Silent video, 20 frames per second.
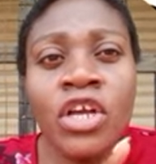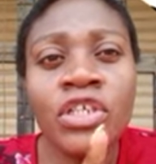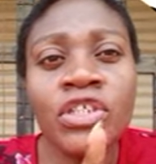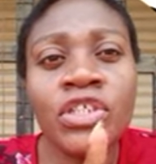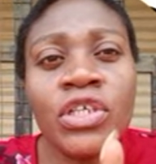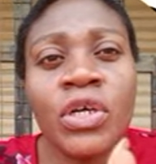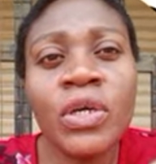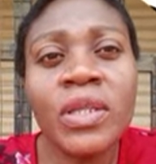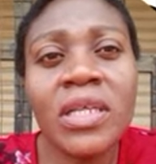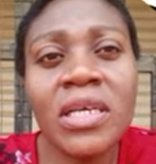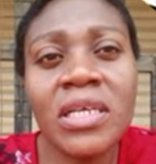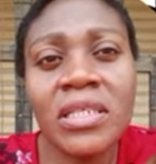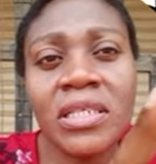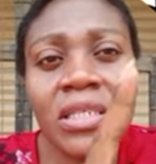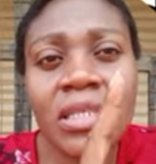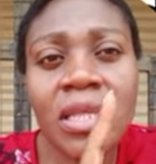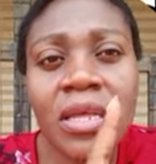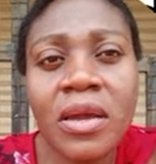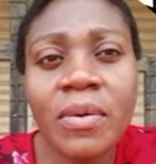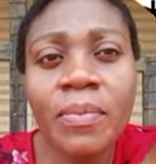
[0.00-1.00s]
So this
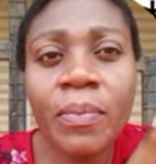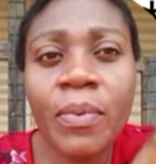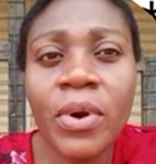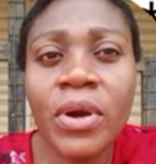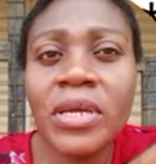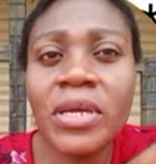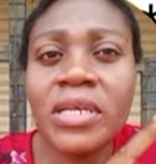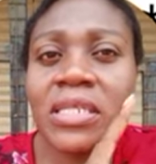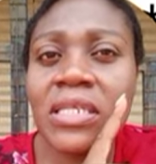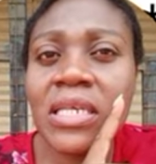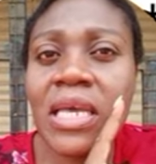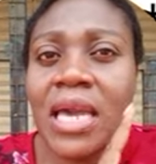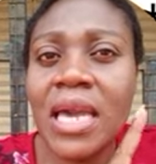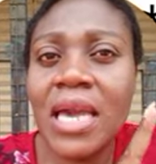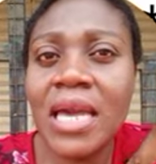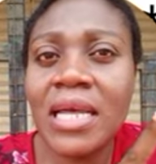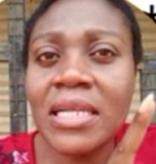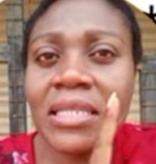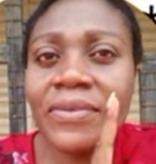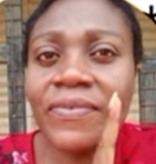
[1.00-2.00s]

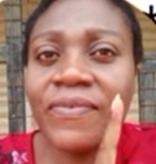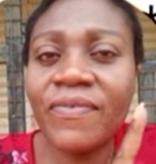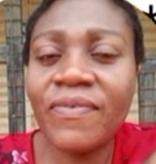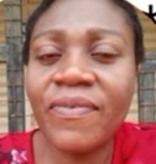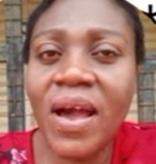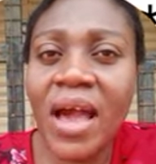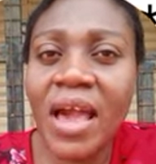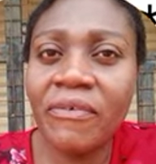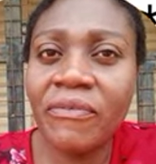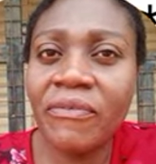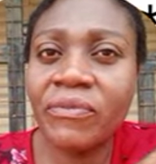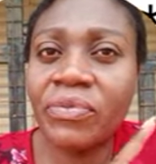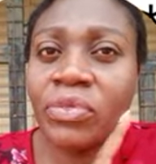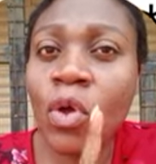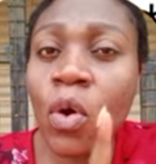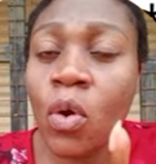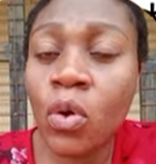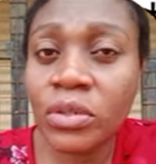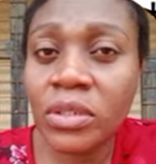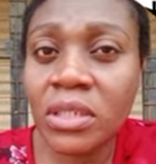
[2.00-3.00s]
3.85
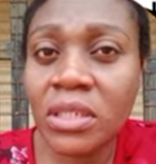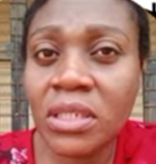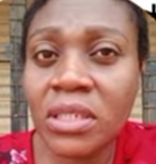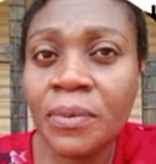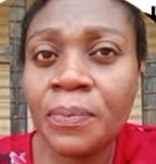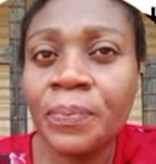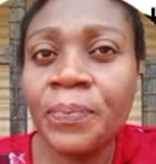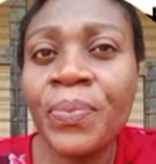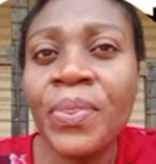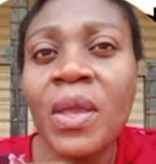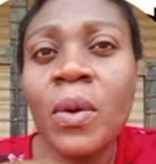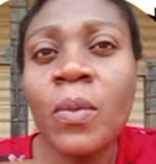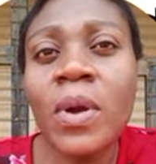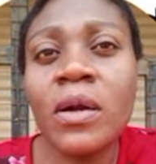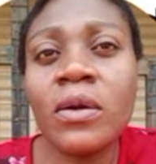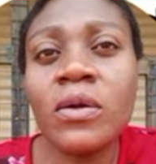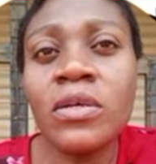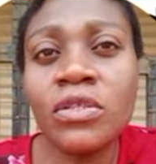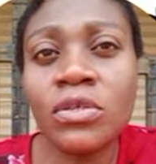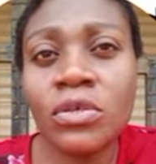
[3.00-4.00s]
tons, we are
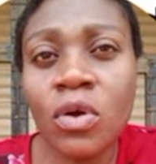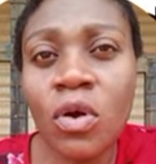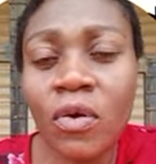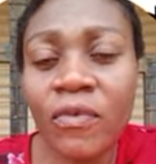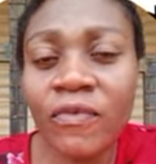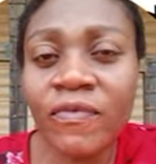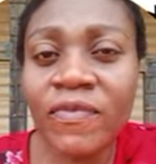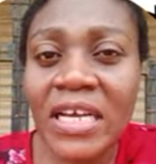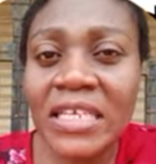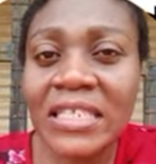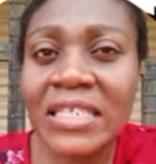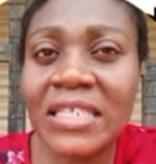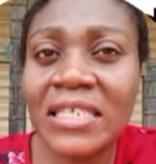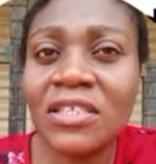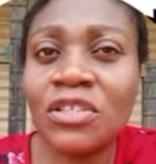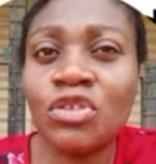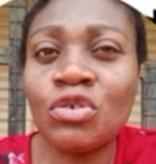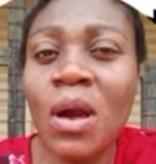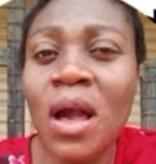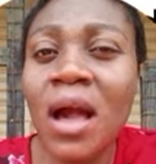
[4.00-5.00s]
going to convert
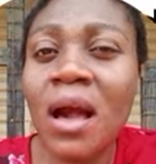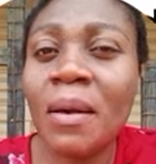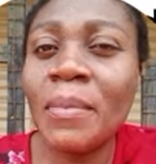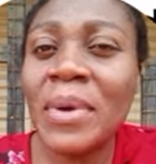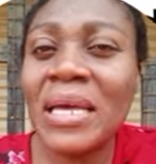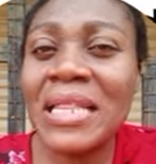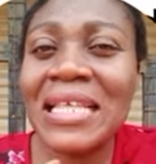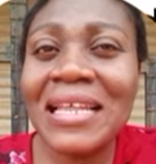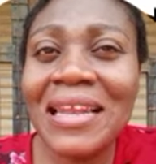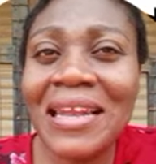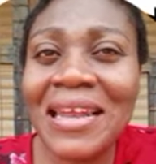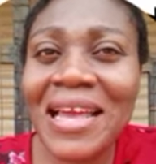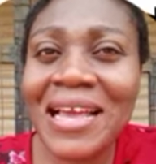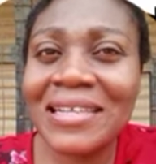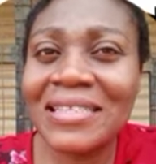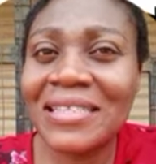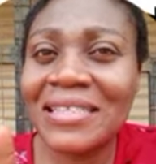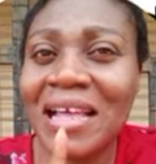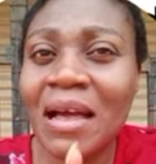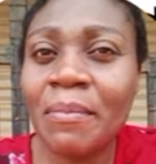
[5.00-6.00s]
it to how many
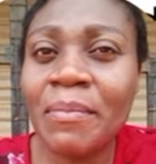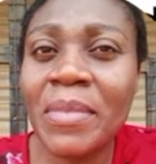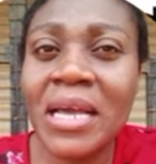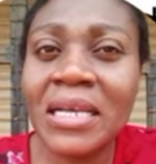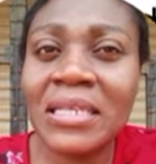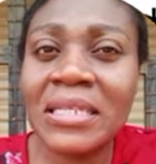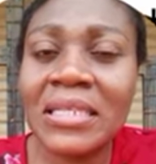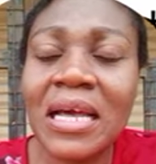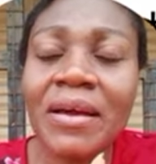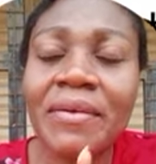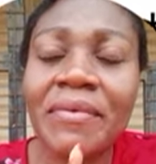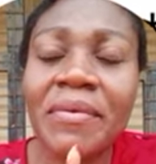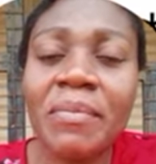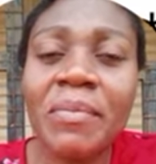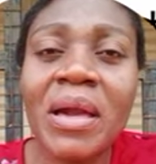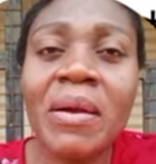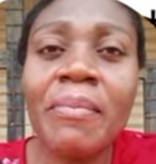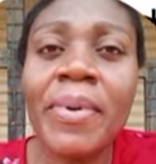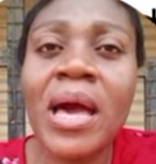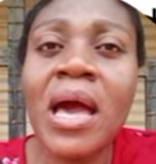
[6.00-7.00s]
lengths that makes that.
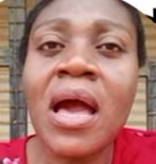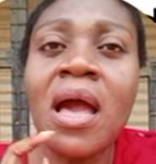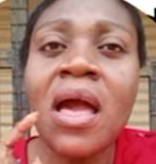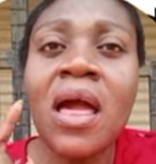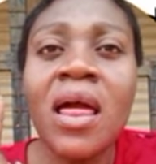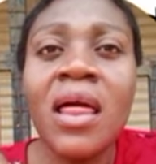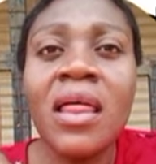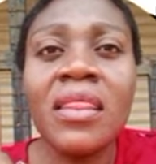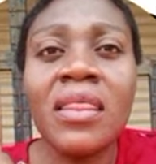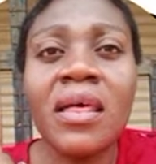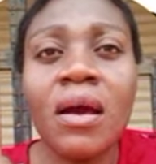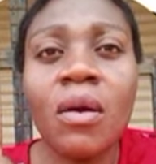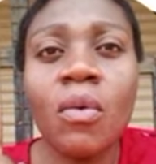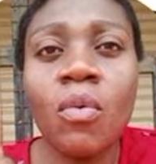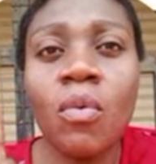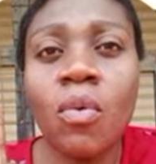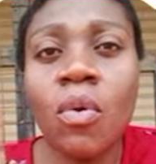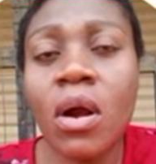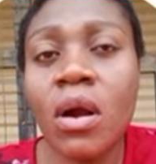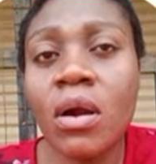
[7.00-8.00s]
Remember that
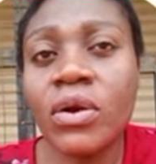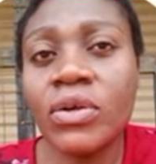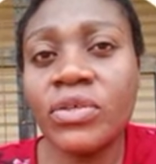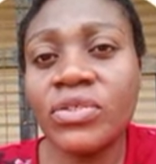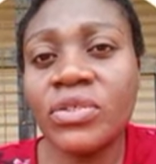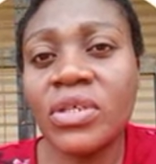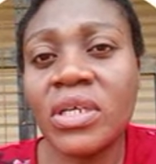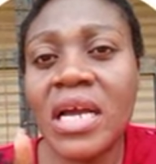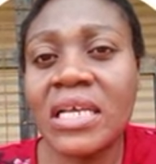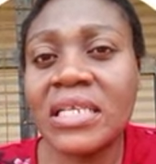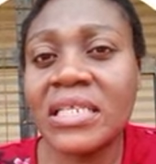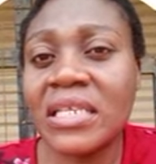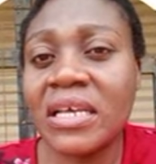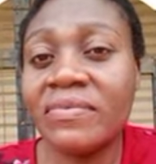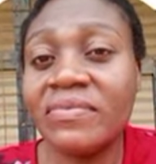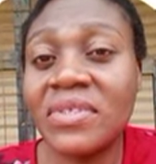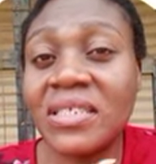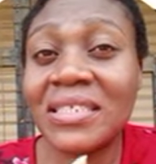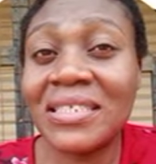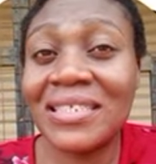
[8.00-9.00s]

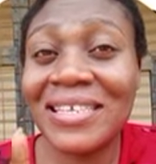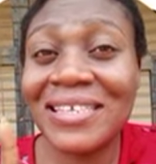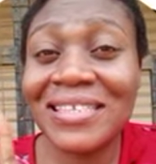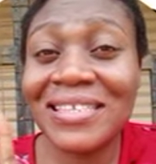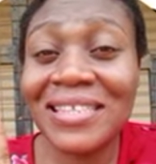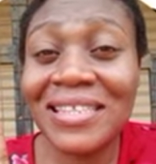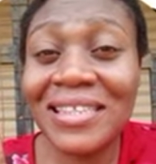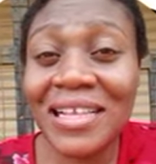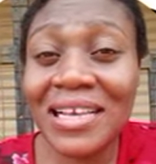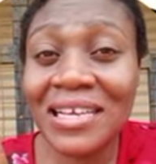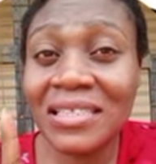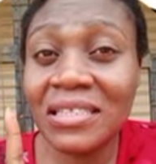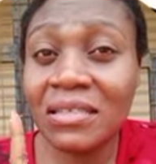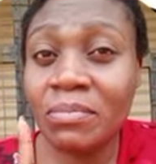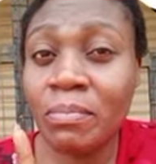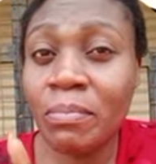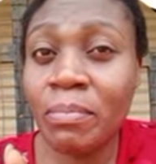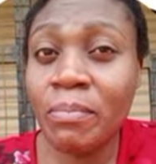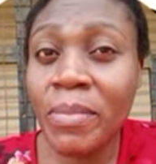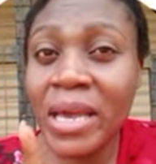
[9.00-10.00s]
176 lengths
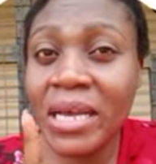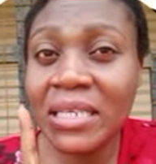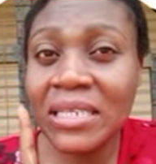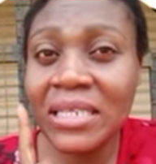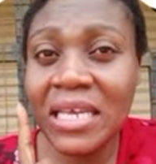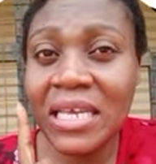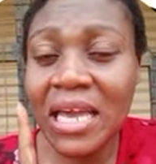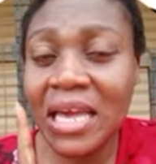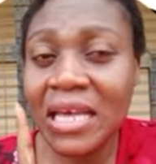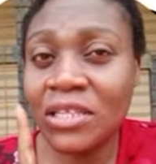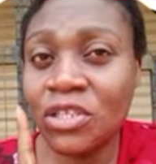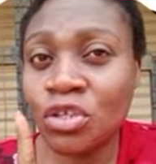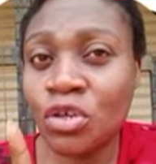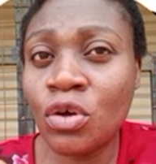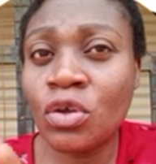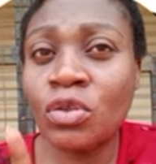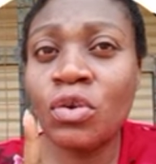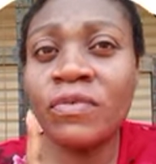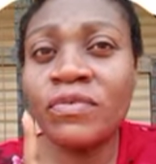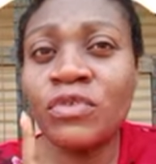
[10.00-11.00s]
makes a
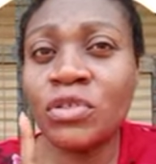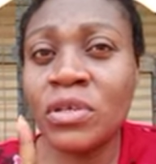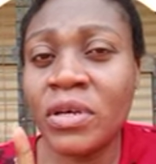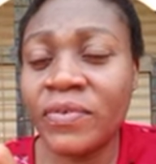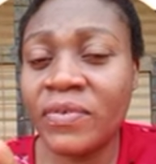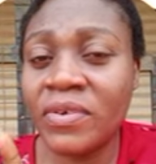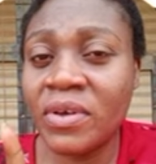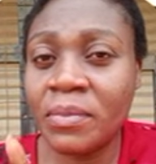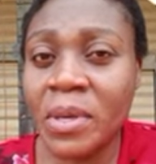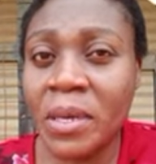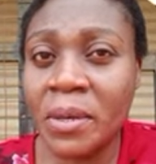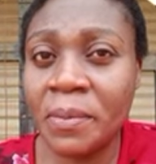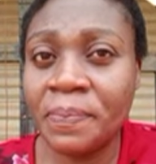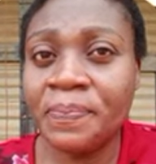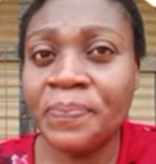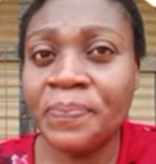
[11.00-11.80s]
ton of 12 mm.